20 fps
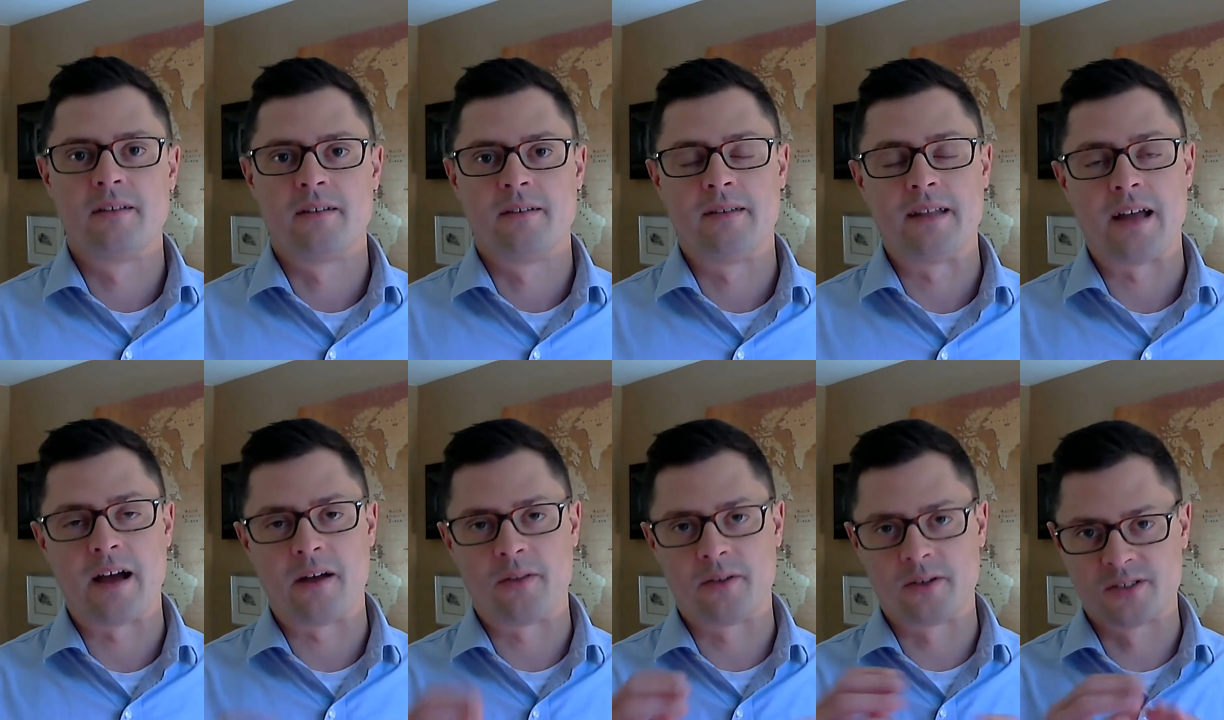
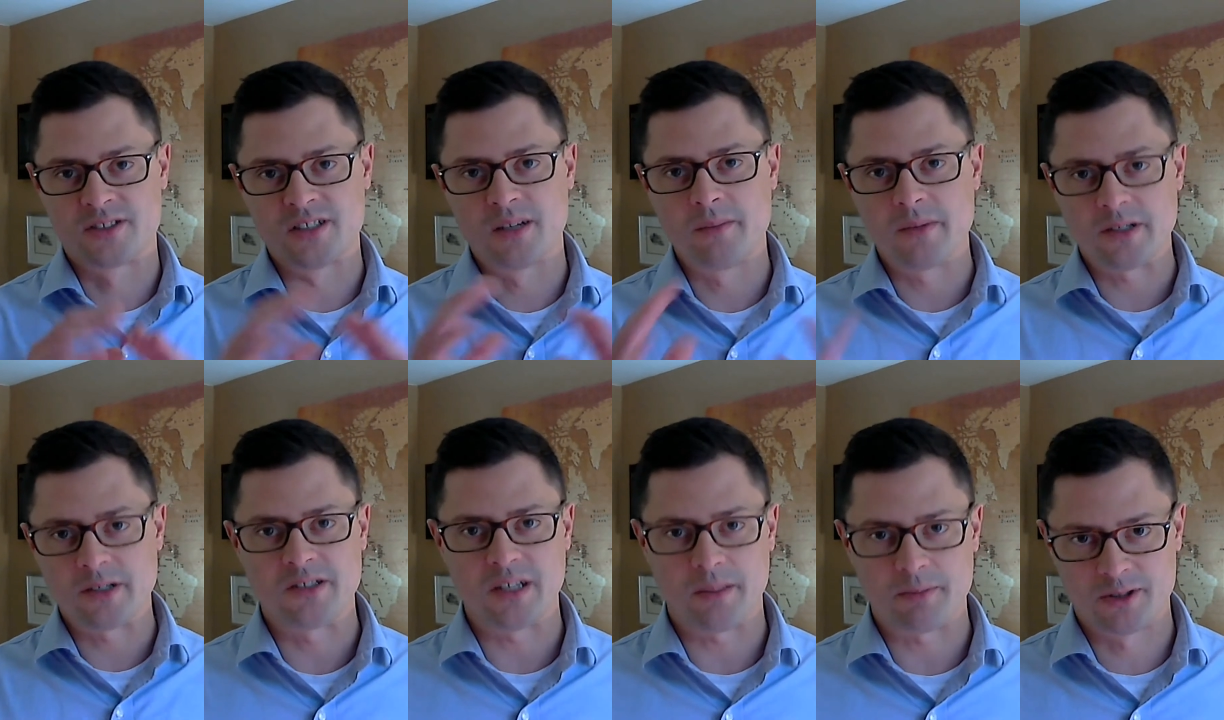Now there's some
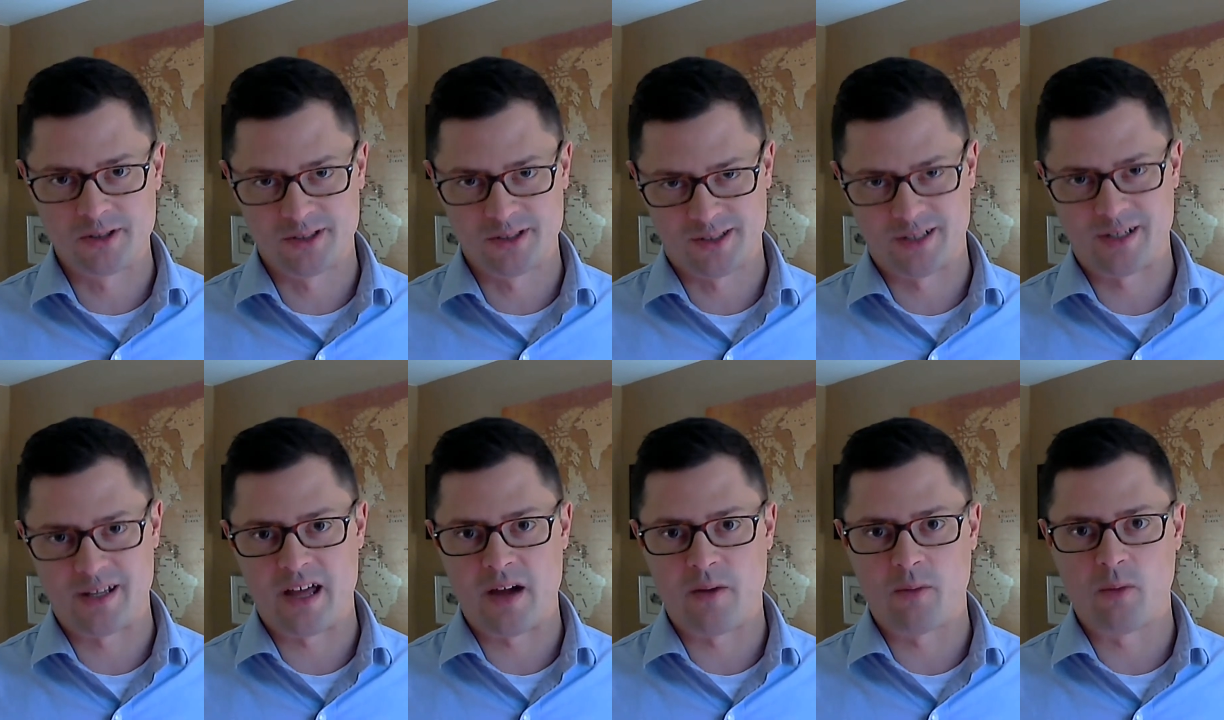exceptions to
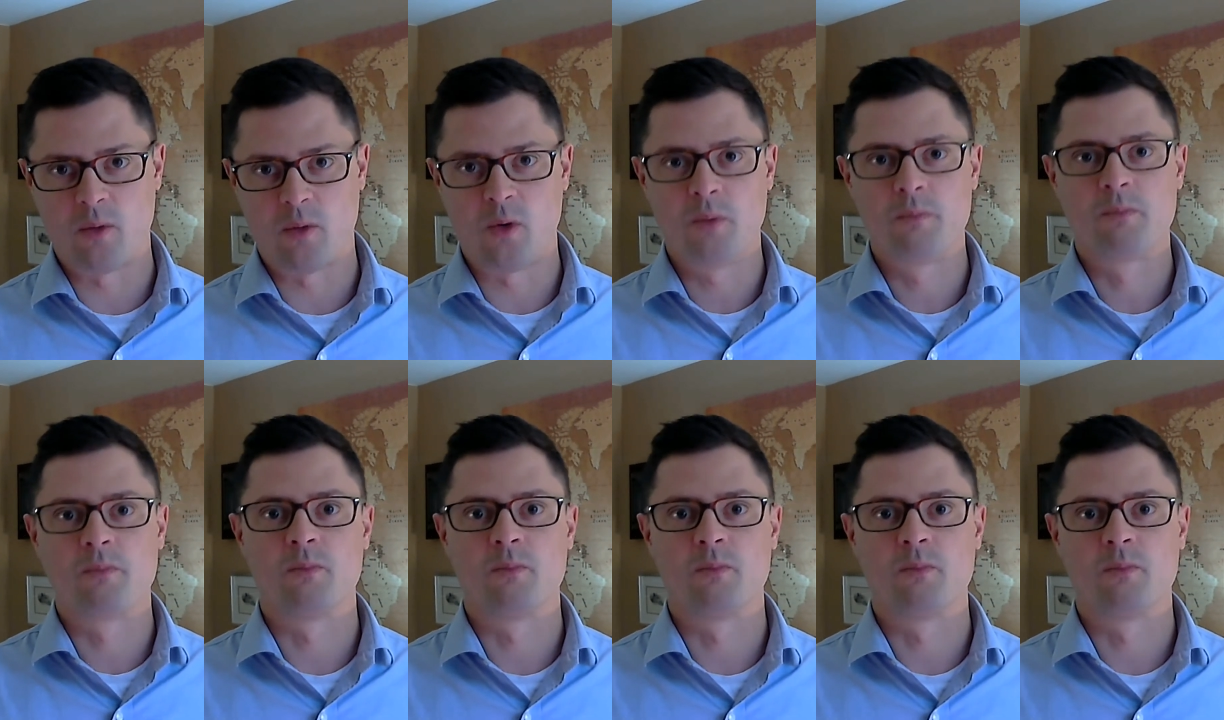that rule,